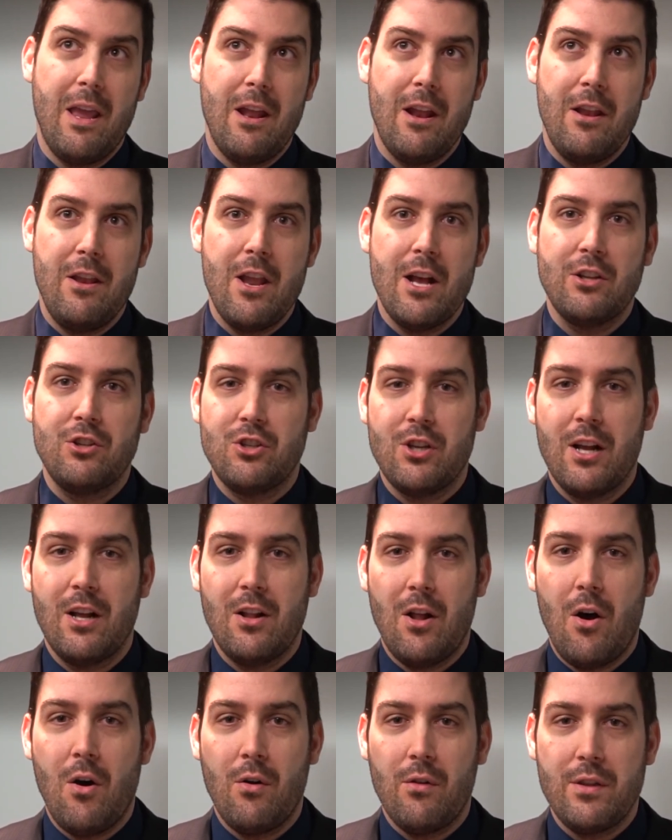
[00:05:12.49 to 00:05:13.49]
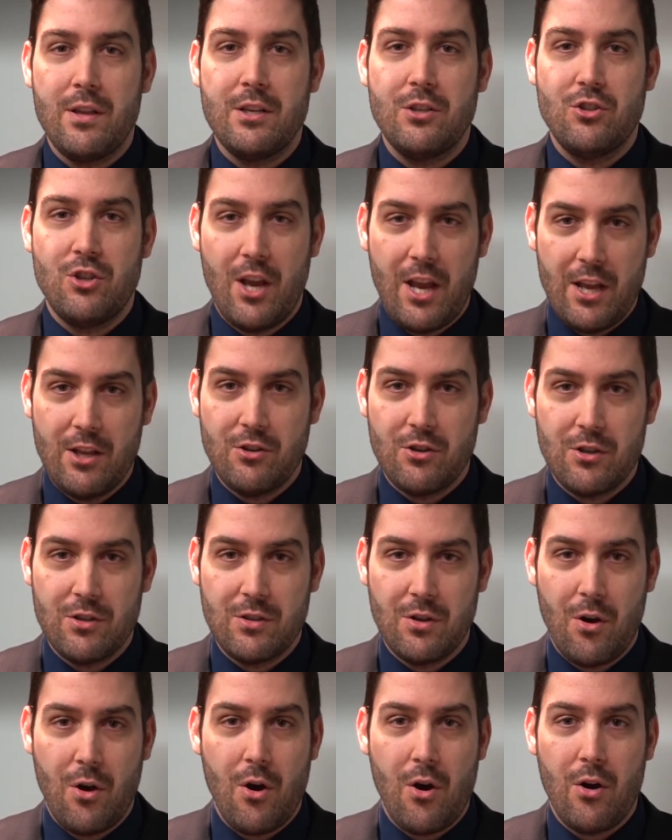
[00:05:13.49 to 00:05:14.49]
in a nutshell, all these changes
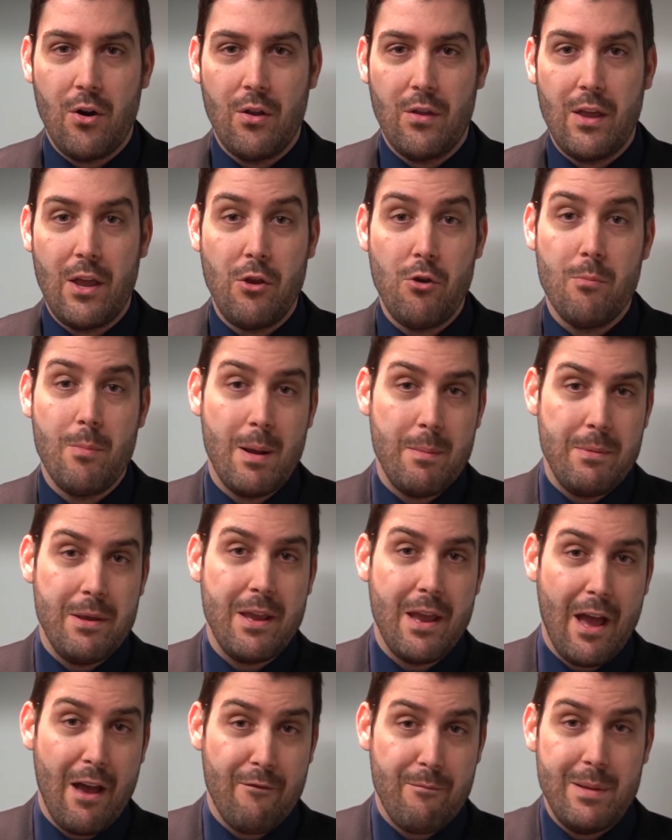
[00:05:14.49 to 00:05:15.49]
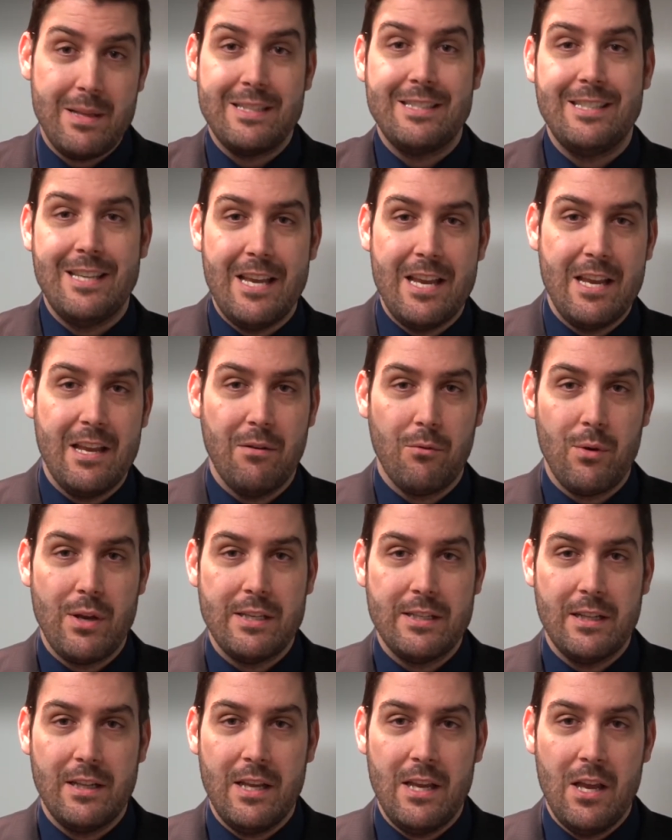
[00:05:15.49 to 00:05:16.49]
are that you might have been seeing
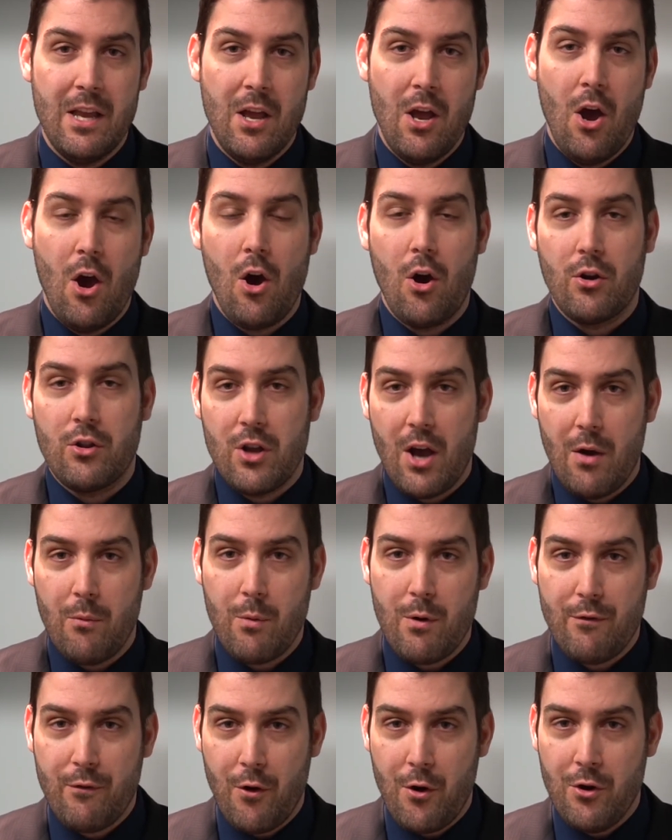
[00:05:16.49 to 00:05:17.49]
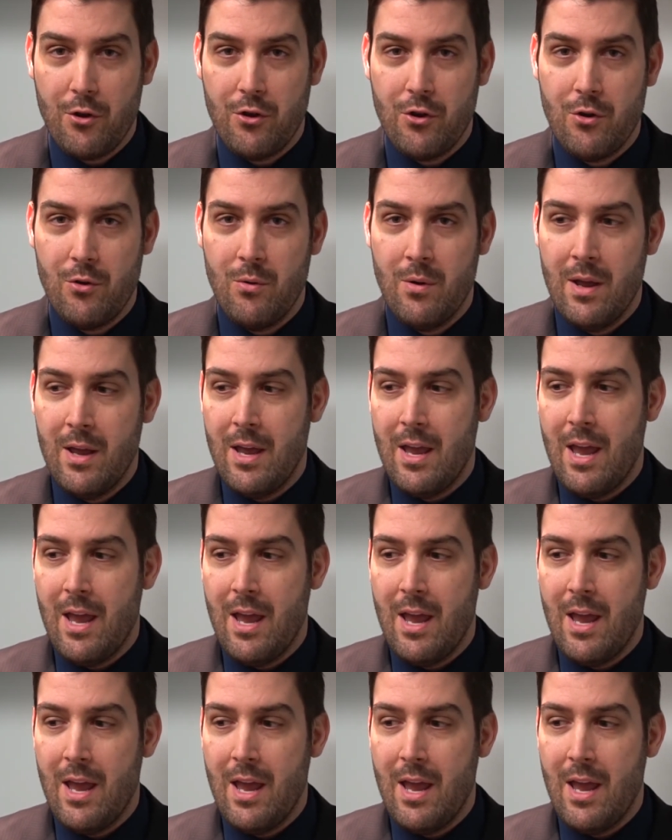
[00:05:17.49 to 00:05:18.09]
recently are referring to,